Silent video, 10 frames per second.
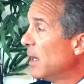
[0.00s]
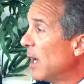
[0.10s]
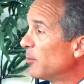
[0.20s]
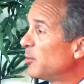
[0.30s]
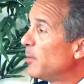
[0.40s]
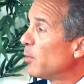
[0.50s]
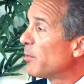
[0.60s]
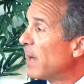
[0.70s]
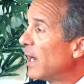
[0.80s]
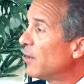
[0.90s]
helps people with
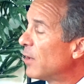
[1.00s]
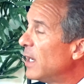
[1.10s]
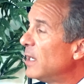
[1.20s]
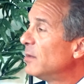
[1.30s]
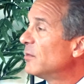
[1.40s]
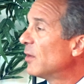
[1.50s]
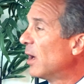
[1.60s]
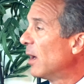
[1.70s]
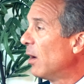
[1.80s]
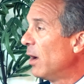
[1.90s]
migraines,
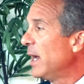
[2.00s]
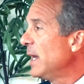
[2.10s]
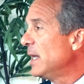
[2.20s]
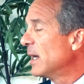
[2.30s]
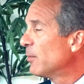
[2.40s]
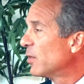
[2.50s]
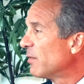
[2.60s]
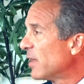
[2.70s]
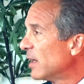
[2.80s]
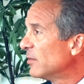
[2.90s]
any number of
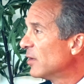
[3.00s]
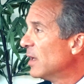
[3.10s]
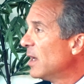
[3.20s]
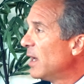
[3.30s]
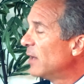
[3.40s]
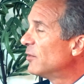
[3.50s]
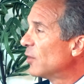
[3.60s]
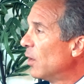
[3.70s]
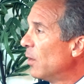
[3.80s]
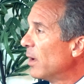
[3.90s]
things. And
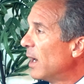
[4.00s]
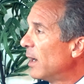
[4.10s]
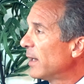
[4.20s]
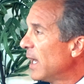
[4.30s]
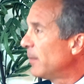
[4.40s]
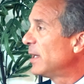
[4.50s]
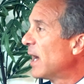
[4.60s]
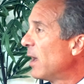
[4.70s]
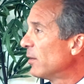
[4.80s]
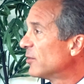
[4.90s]
so
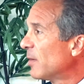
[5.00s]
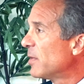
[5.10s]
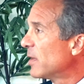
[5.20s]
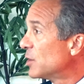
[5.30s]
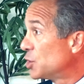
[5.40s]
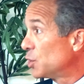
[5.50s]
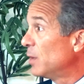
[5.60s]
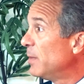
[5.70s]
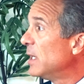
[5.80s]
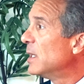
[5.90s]
cannabidiol is something that
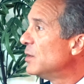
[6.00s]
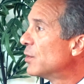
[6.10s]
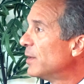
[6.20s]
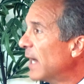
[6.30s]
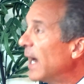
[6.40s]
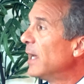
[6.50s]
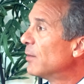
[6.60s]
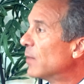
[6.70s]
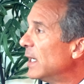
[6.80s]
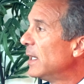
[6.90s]
should be in your diet
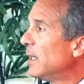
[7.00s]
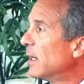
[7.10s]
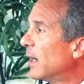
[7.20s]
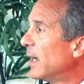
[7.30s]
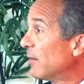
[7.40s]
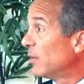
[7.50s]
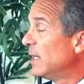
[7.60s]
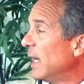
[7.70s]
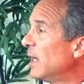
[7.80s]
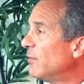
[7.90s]
really every
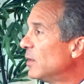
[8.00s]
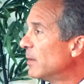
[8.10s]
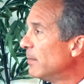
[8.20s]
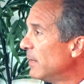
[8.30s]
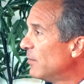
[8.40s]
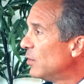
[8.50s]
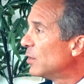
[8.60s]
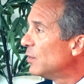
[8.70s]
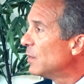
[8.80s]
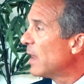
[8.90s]
day if you
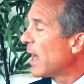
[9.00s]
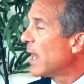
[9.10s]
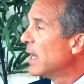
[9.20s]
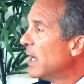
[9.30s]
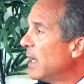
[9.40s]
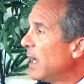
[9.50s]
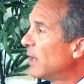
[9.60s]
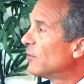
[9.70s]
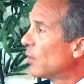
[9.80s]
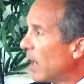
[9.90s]
could do that.
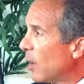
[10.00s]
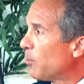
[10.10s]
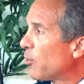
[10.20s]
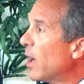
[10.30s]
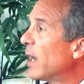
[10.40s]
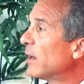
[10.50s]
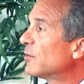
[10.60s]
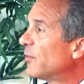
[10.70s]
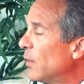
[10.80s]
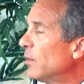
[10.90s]
And so our
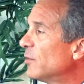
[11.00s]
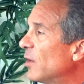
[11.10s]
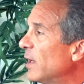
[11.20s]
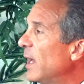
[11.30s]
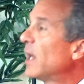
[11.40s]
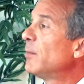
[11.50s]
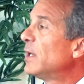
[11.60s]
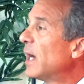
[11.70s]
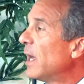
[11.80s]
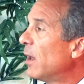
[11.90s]
products focus on
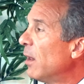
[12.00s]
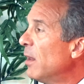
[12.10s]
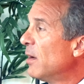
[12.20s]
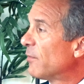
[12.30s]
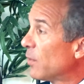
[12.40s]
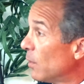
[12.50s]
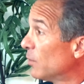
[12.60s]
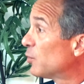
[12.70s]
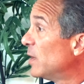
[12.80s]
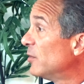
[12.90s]
cannabidiol for
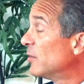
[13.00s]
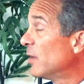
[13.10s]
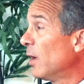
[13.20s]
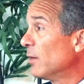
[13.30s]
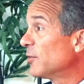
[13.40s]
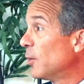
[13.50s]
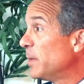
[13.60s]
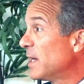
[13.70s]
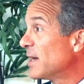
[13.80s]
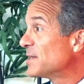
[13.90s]
those reasons, and also
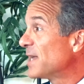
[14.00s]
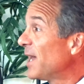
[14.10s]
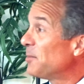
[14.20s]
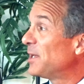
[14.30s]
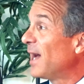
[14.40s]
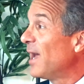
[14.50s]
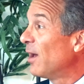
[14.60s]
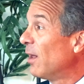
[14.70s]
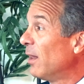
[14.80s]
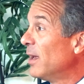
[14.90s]
because
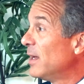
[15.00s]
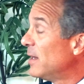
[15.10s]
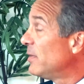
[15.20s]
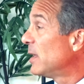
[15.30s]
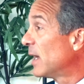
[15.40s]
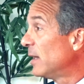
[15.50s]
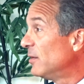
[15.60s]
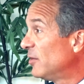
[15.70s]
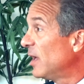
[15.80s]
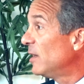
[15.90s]
cannabidiol in the
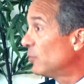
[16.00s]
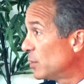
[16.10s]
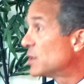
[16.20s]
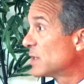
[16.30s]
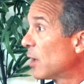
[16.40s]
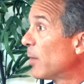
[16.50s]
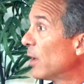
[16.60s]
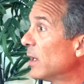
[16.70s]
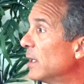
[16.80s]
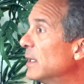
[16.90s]
United States, which is our
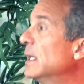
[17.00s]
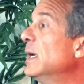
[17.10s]
market,